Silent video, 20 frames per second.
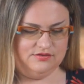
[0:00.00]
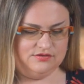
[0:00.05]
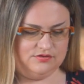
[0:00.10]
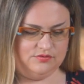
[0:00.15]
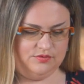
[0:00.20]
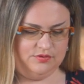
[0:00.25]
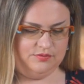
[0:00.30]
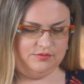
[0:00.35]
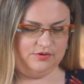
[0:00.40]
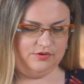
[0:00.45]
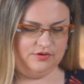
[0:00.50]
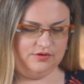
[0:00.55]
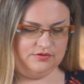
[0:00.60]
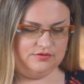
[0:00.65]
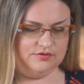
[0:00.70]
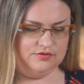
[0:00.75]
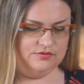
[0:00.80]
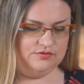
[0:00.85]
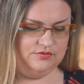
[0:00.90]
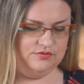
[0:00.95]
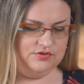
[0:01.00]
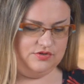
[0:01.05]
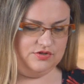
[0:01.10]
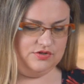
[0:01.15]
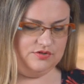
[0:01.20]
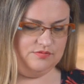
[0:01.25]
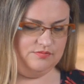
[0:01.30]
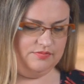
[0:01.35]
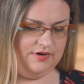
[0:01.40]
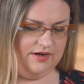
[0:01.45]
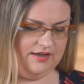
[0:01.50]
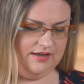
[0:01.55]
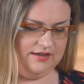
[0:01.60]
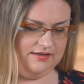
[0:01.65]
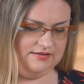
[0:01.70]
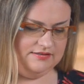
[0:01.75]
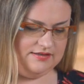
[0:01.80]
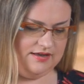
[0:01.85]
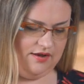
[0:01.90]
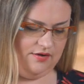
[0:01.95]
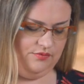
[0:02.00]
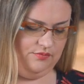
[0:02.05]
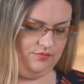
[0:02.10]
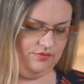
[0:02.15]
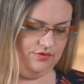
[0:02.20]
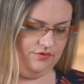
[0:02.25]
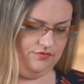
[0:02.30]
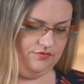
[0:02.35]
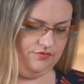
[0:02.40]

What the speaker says: So what we're going to do is just break it down with a